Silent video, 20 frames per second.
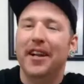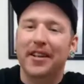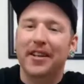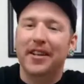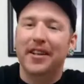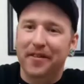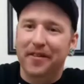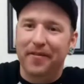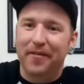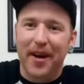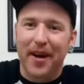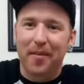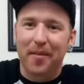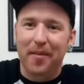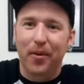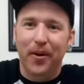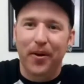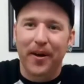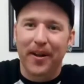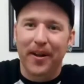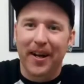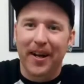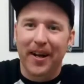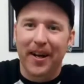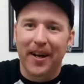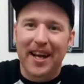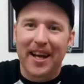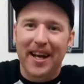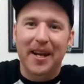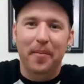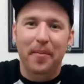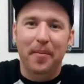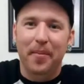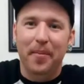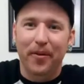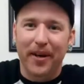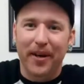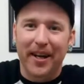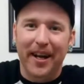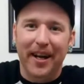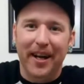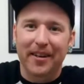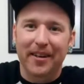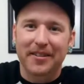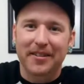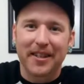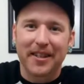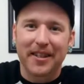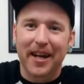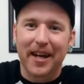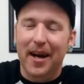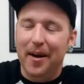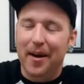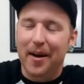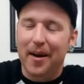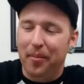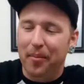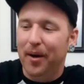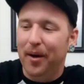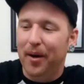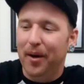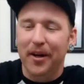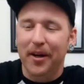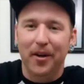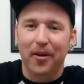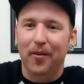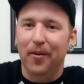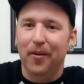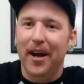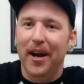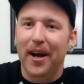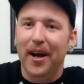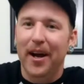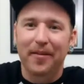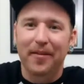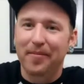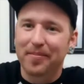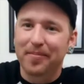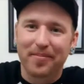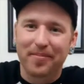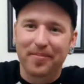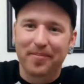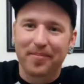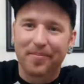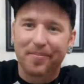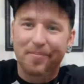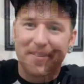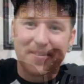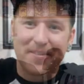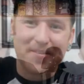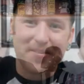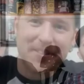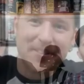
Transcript: Galaxy fanboy. Like, any beer with Galaxy, I'm probably going to ride it, you know?